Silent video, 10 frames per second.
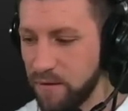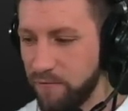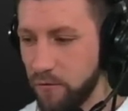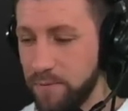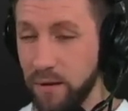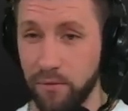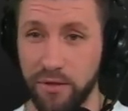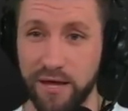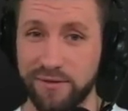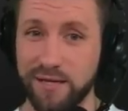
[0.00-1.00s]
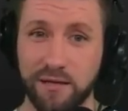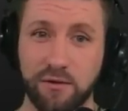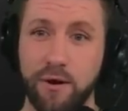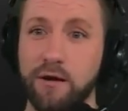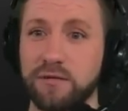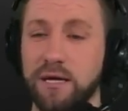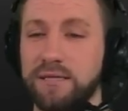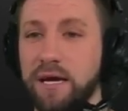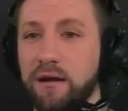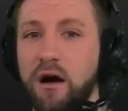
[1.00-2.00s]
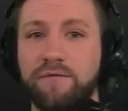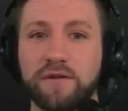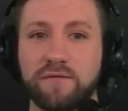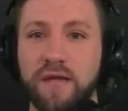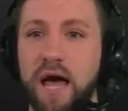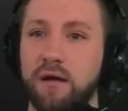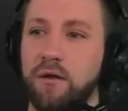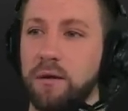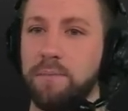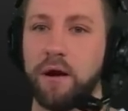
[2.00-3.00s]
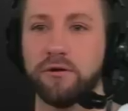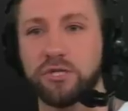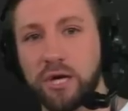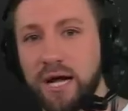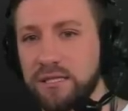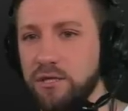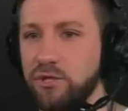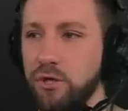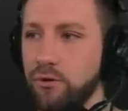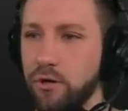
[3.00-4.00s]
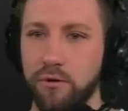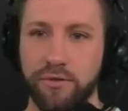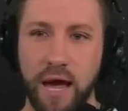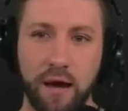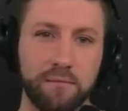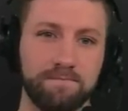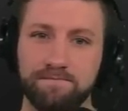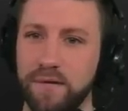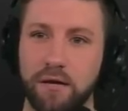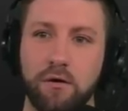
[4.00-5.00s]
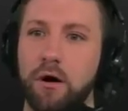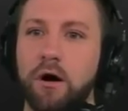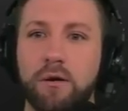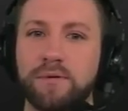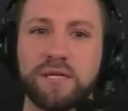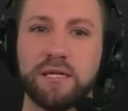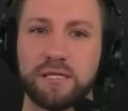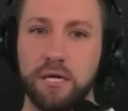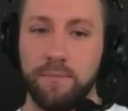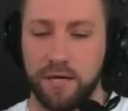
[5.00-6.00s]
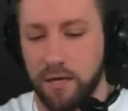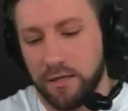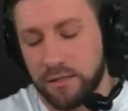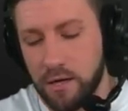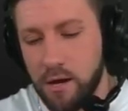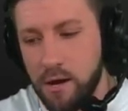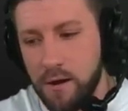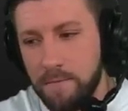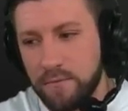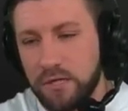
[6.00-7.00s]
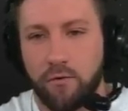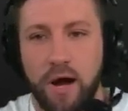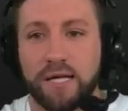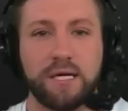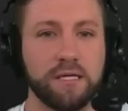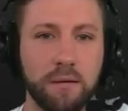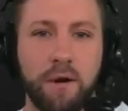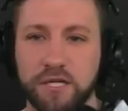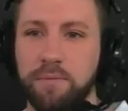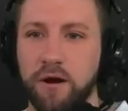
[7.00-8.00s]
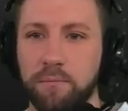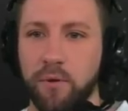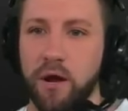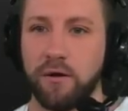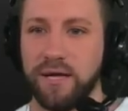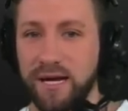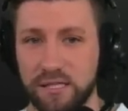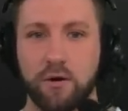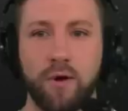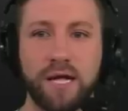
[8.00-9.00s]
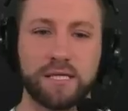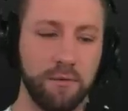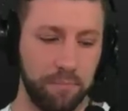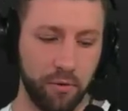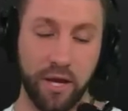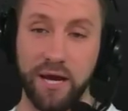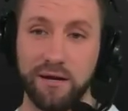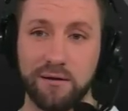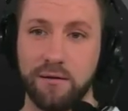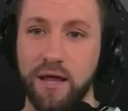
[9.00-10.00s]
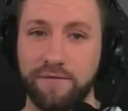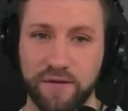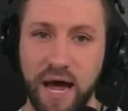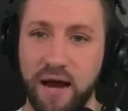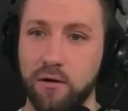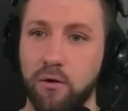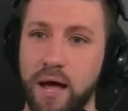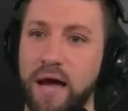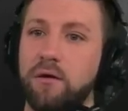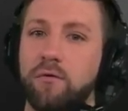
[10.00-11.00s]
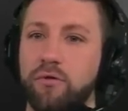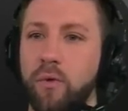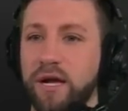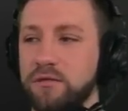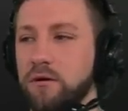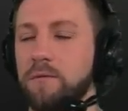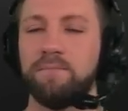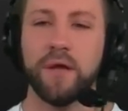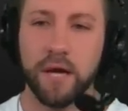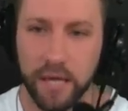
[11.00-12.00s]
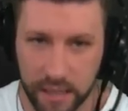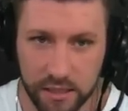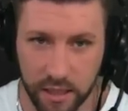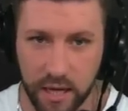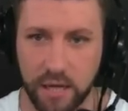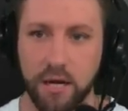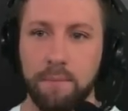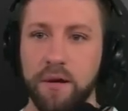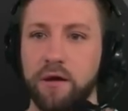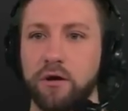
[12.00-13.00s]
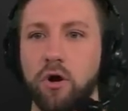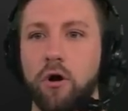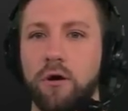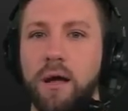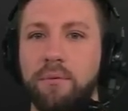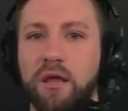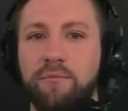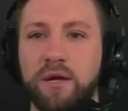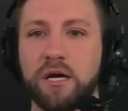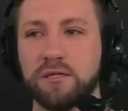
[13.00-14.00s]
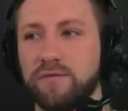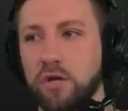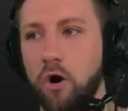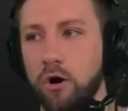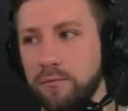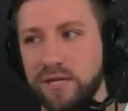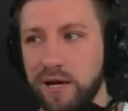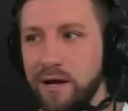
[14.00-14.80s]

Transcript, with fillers: for people that think that the Raiders are going to take an offensive tackle like Paris Johnson Jr., that I don't 100% see because Skoronski is a much better player. Yes, Skoronski played left tackle at Northwestern. He's going to end up being a guard, I believe, because of his arms.